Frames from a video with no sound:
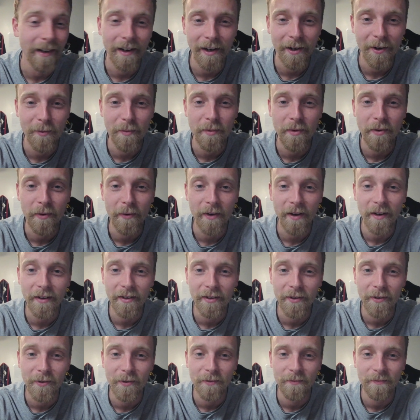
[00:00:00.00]
I hope you are
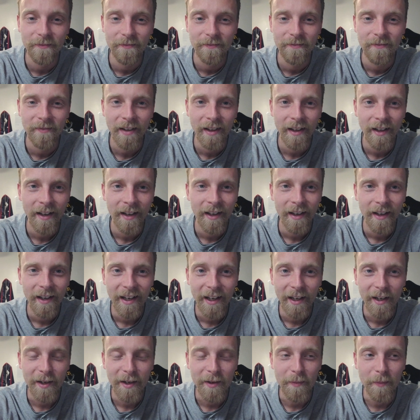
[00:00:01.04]
too,
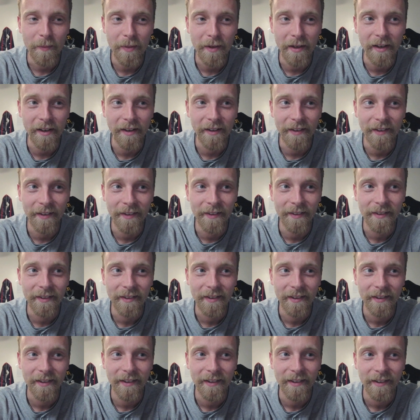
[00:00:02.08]

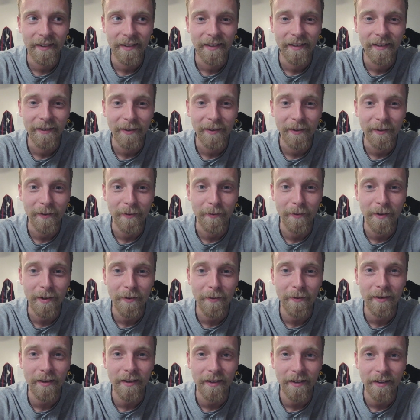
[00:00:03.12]
because we
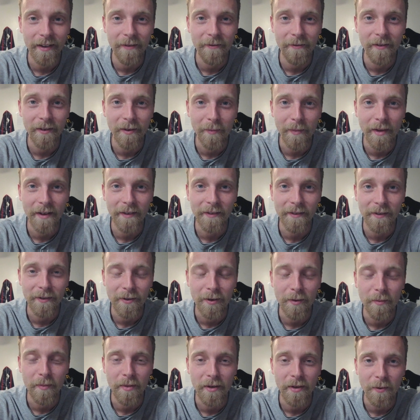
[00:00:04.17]
really live in a Mouse
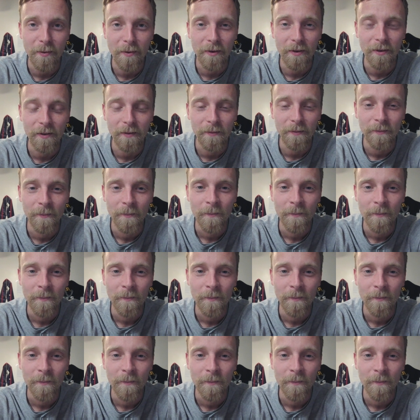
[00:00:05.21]
Utopia world.